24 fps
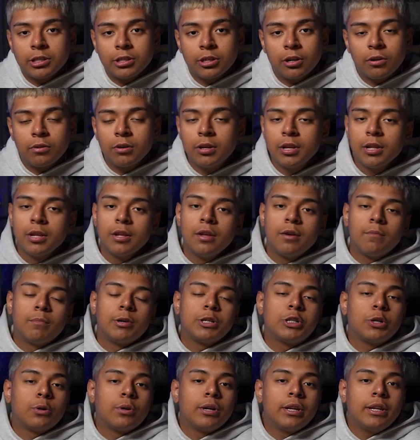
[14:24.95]
So
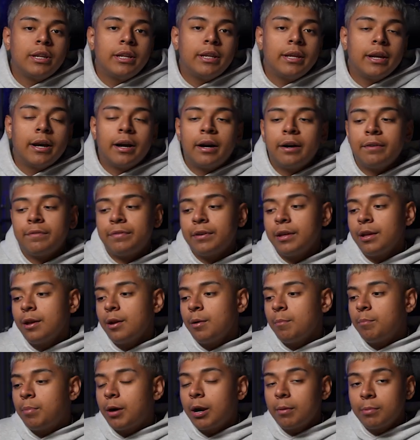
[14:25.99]
majority of
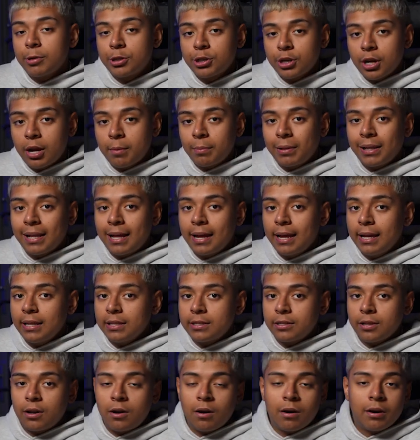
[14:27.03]
barbershop
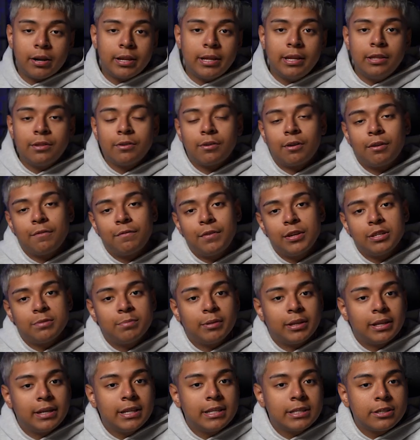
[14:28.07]
clients are either on
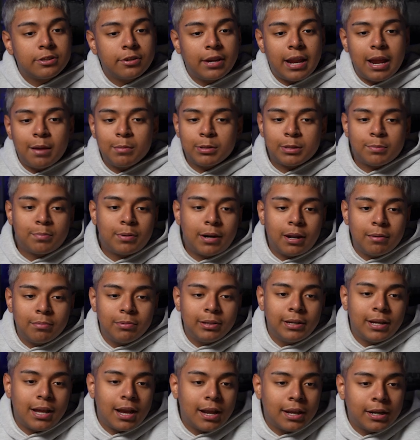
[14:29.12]
Facebook and Instagram. It's
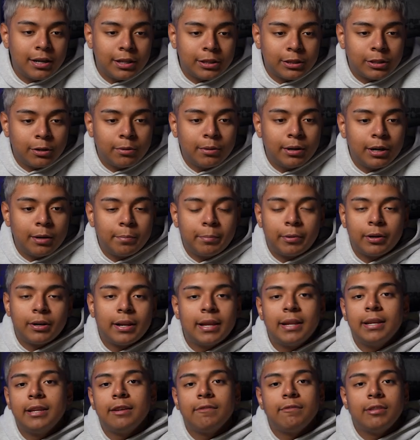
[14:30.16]
probably not going to throw it up on
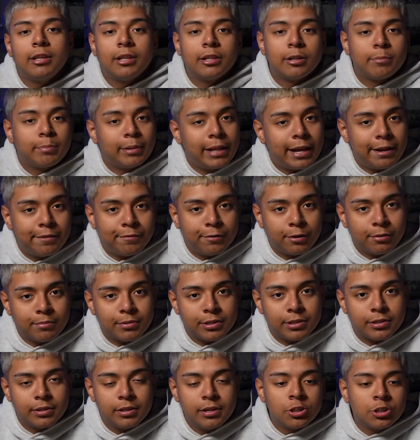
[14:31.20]
any of the other
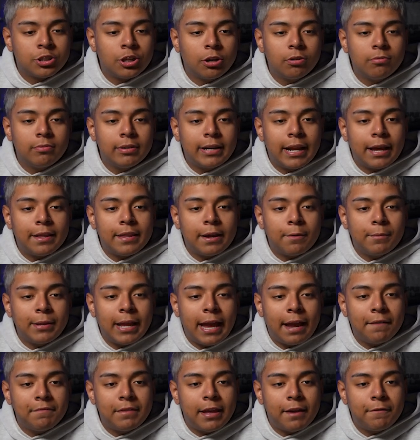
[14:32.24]
platforms. So now that we
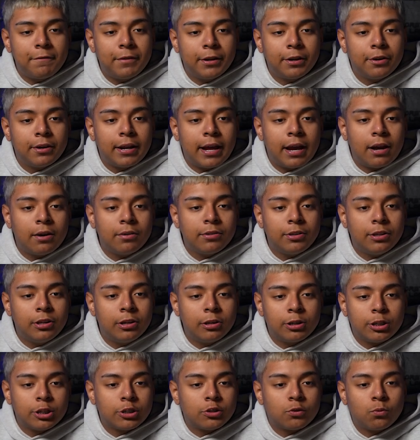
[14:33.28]
have that figured out,
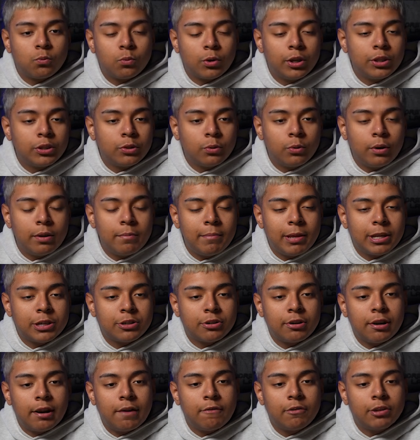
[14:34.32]
just run through it, make
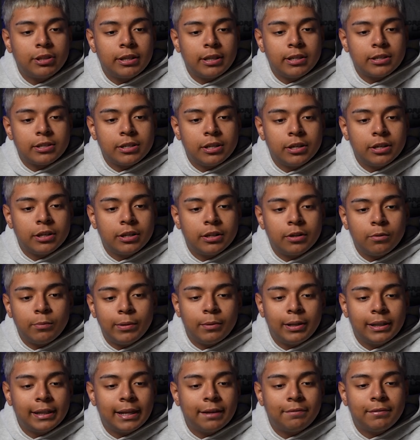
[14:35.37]
sure everything's good.
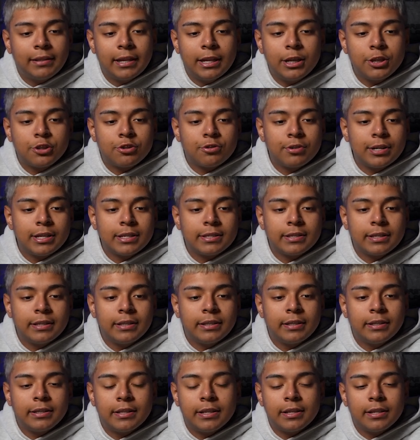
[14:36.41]
We left interest
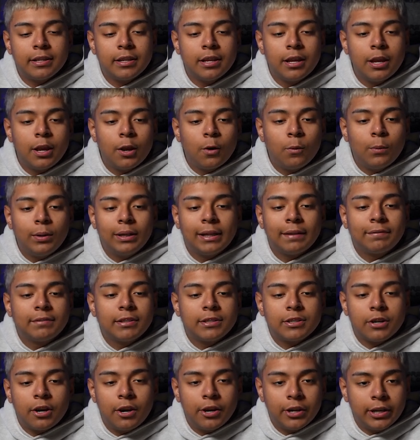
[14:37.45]
and we left the
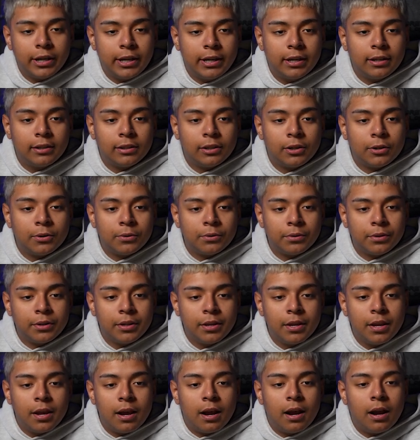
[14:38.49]
targeting alone.
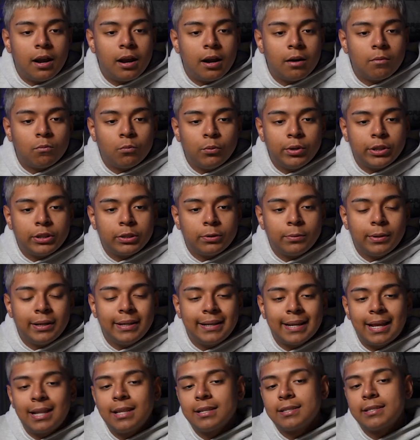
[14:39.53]
We threw in
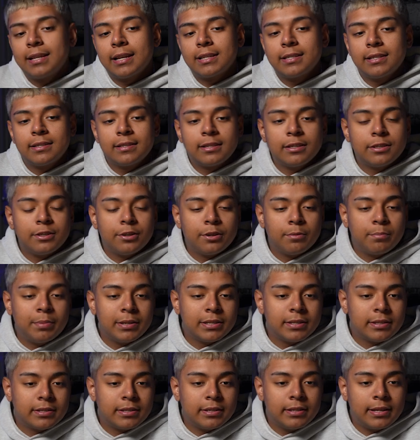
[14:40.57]
Dallas, Texas because you're a
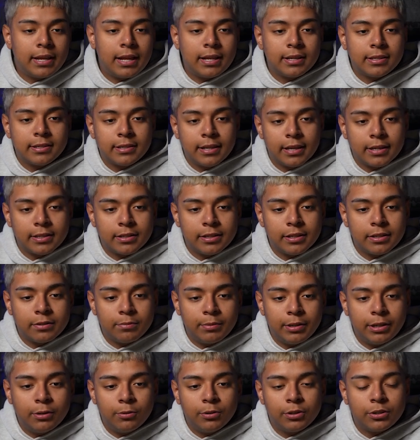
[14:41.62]
business in Dallas, Texas.
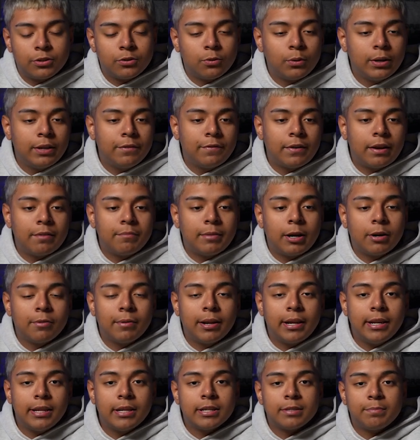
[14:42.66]
We do a 25-mile
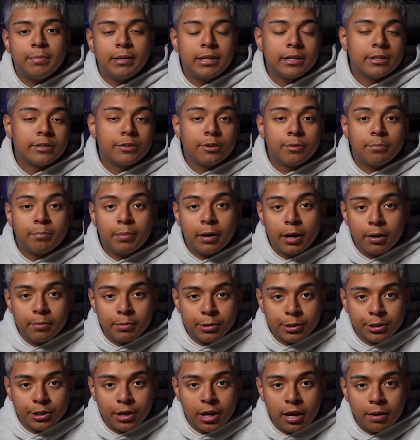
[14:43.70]
radius because they're a
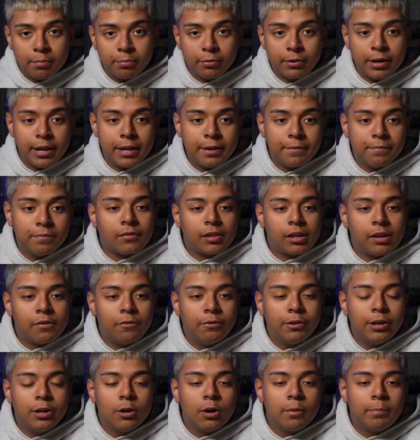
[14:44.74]
barbershop, right? If
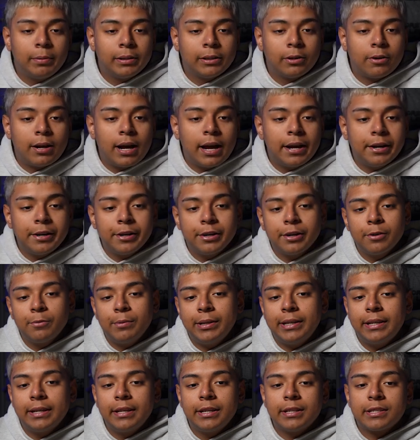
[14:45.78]
we go up a little higher, we
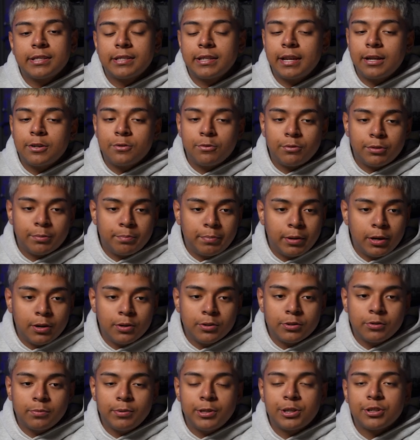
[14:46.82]
didn't schedule the
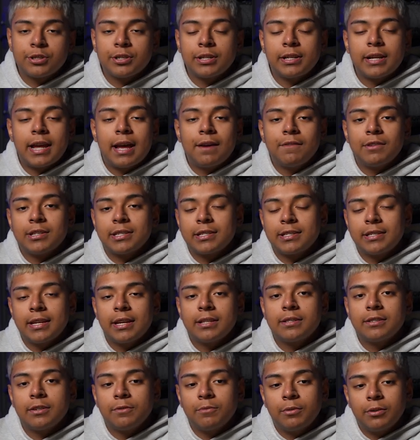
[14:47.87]
post. We're just going to have it
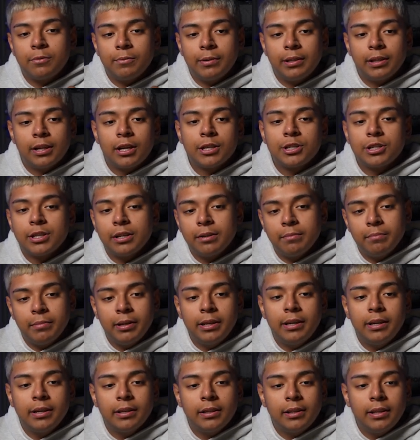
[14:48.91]
set to when we launch it
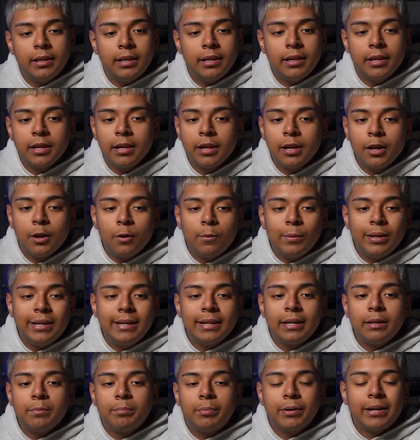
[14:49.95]
immediately. We
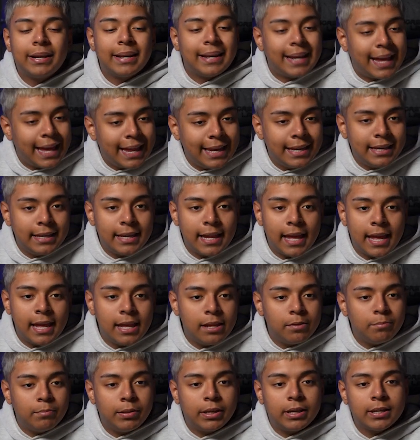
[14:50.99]
didn't put an end
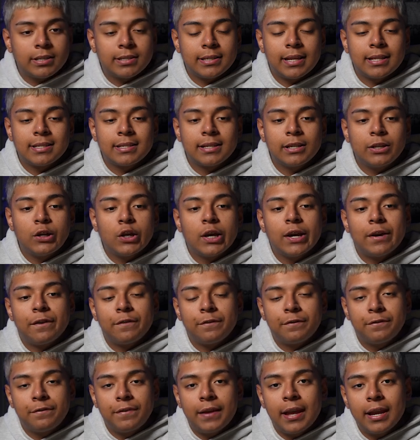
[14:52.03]
date because that's going to
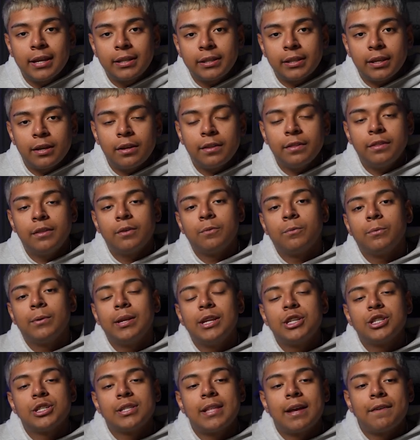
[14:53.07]
affect the
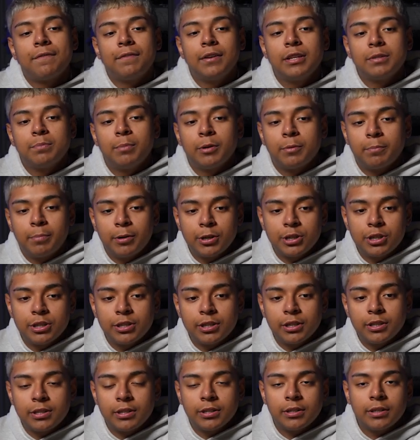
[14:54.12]
reach that Facebook pushes
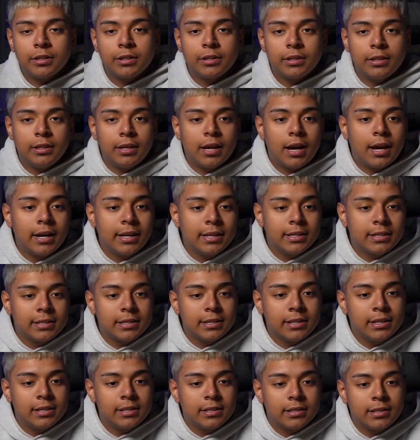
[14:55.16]
it to the
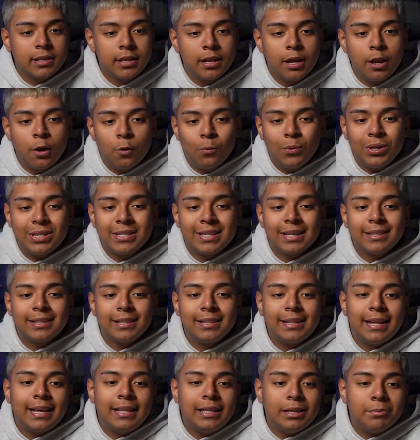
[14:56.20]
audiences. We set the
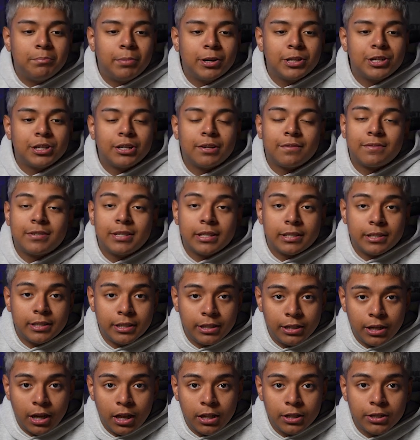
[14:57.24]
daily budget of
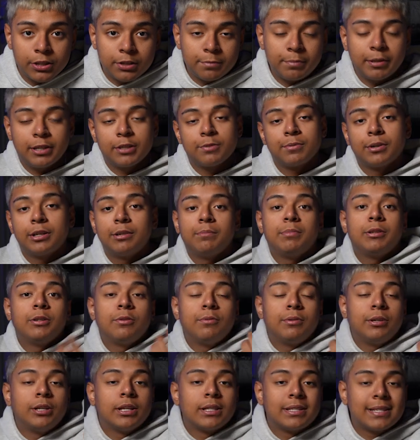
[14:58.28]
$60 because we're going to be
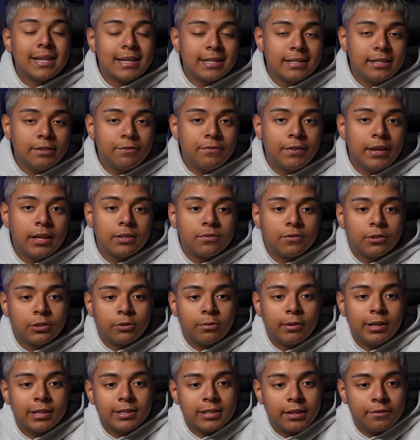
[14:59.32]
doing a testing phase for
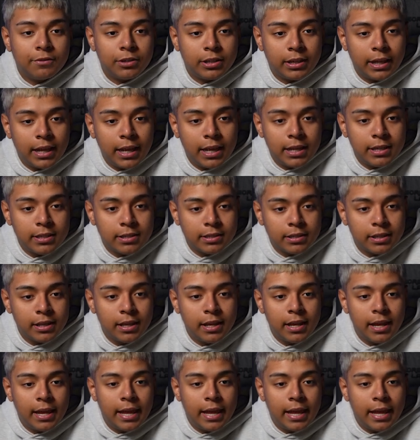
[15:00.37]
3 to 7 days.